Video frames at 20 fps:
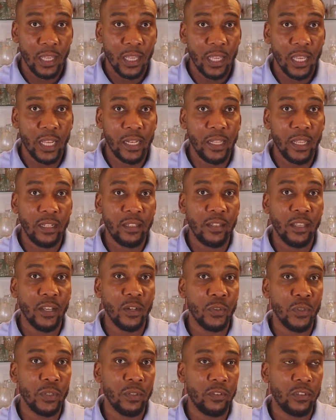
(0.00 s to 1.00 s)
And they
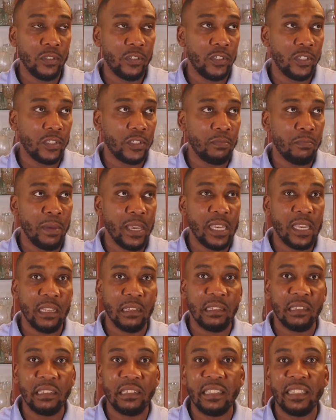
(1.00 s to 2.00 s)
tell you to just make it
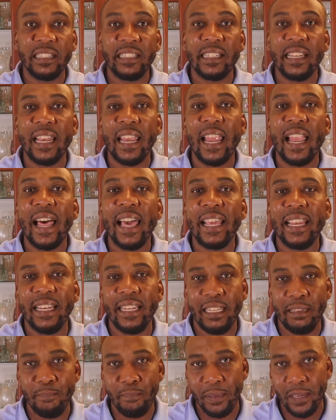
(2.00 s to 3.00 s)

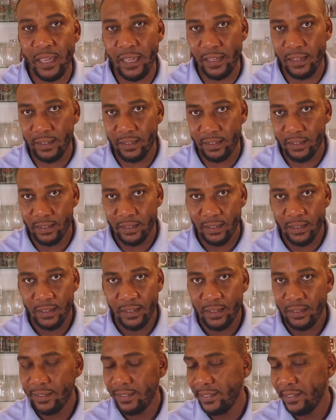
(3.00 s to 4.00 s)
slightly pink.
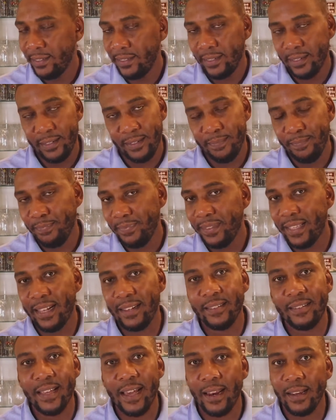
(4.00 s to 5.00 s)

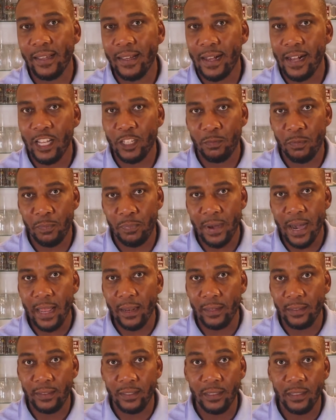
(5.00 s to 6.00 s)
That's not a
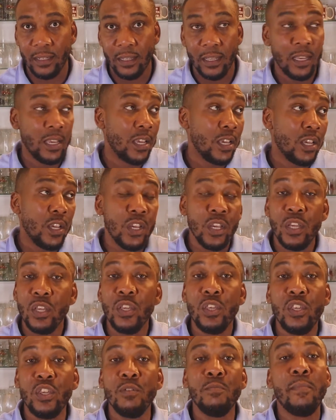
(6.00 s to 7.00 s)
Cosmopolitan.
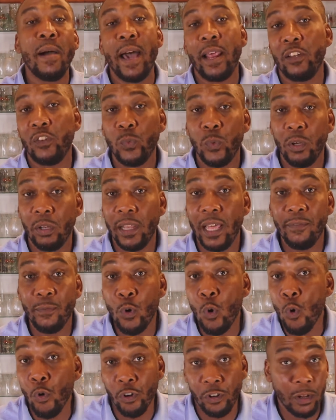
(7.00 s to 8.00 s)
You might as well have
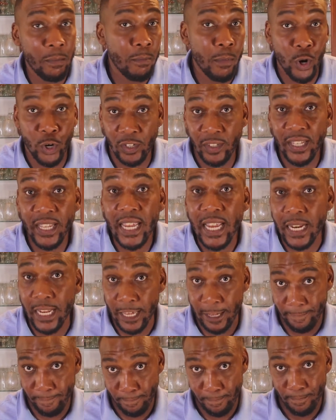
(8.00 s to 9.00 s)
ordered a martini.